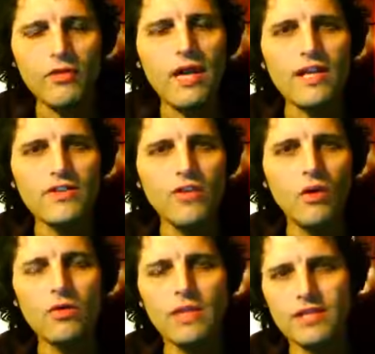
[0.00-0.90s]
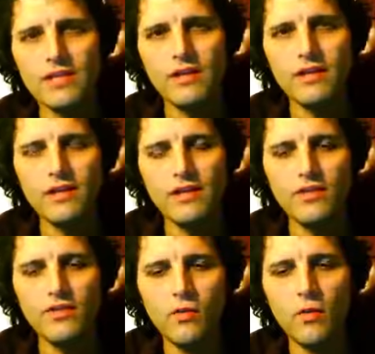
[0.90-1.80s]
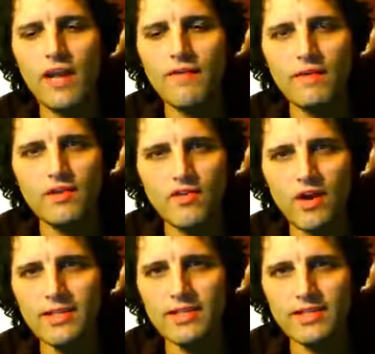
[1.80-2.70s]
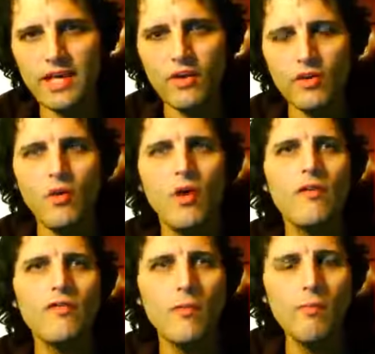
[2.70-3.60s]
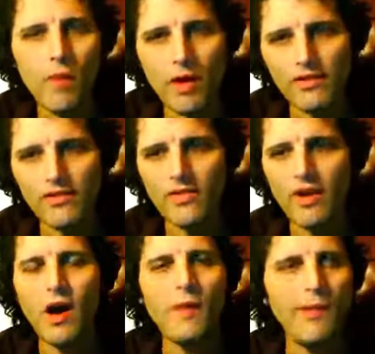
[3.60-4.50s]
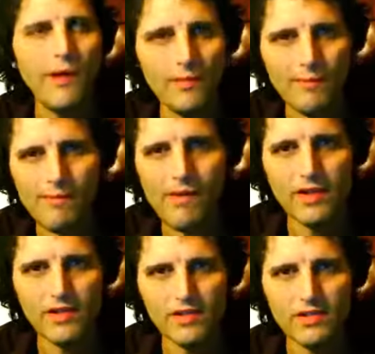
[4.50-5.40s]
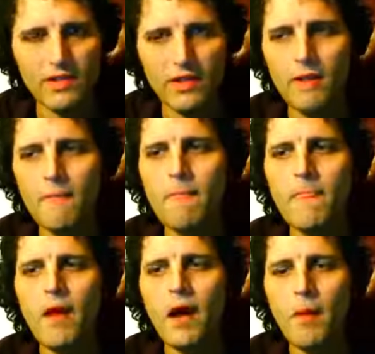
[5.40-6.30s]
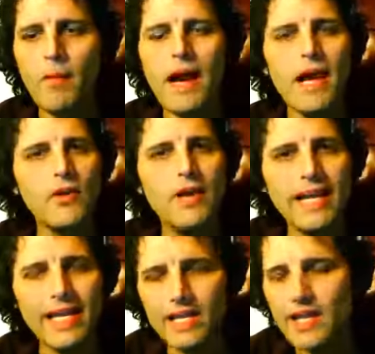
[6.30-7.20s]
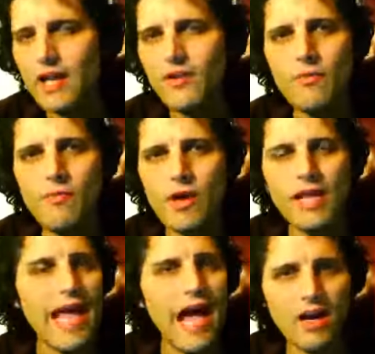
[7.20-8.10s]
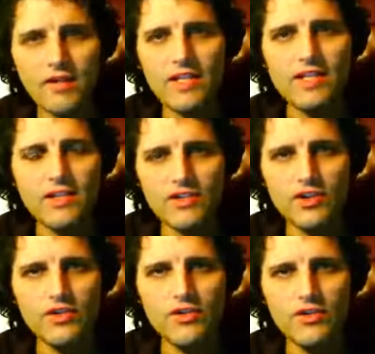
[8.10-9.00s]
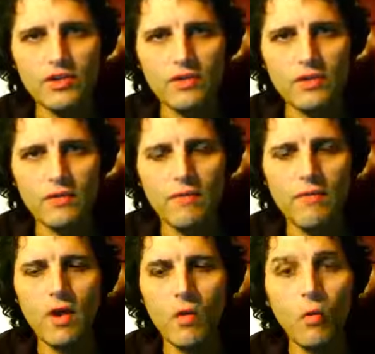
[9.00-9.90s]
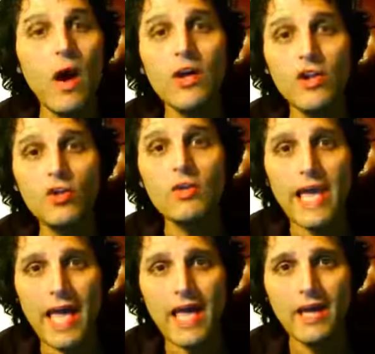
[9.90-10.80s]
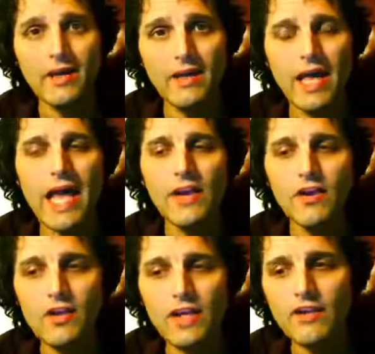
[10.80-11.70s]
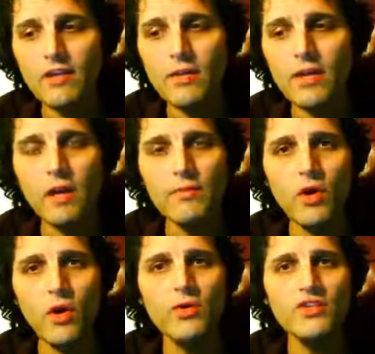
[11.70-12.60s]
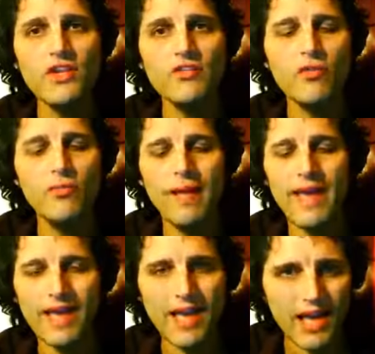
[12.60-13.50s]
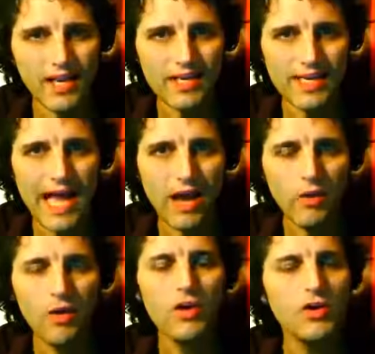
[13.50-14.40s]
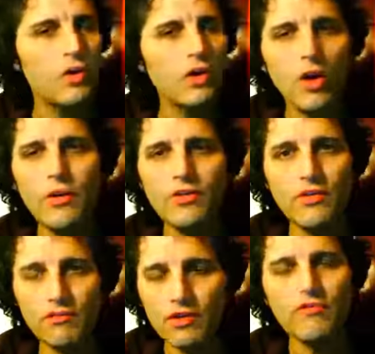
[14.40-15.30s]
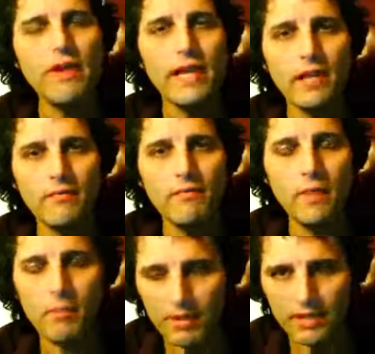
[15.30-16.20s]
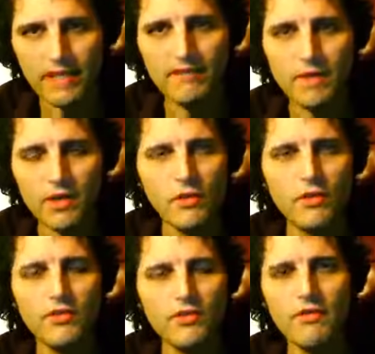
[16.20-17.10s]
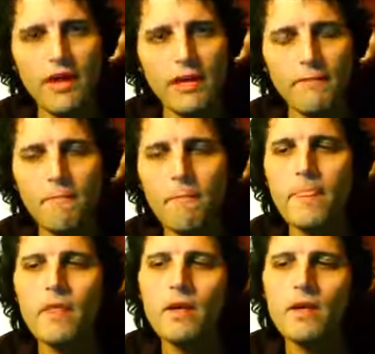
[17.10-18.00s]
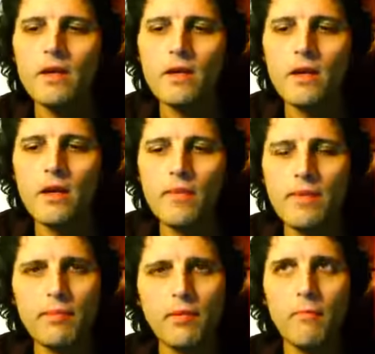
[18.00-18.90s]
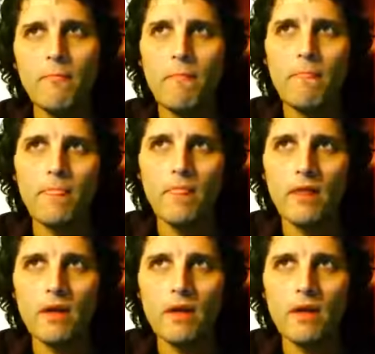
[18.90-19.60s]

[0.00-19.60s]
if you guys don't listen to what I've been trying to tell you for months upon months about how you got to get your money out of these institutions while you can, and you need to become your own central bank now, you're going to regret it. Believe me, you're going to regret it. People,